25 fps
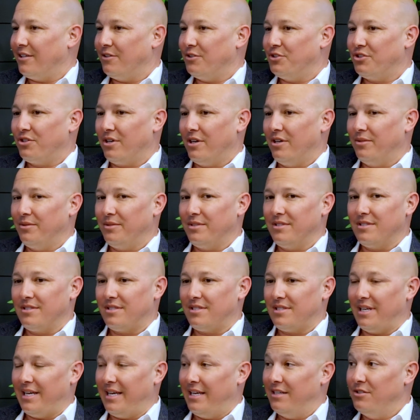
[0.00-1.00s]
their
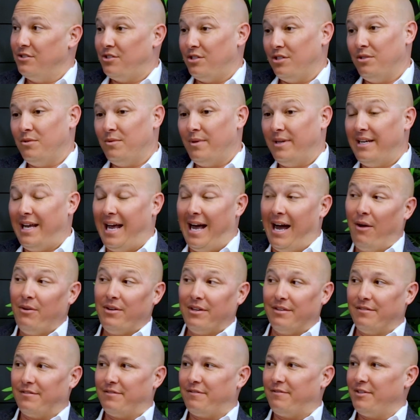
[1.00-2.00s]
drones into and out
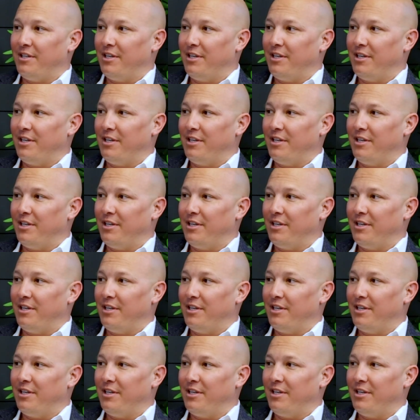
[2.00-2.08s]
of,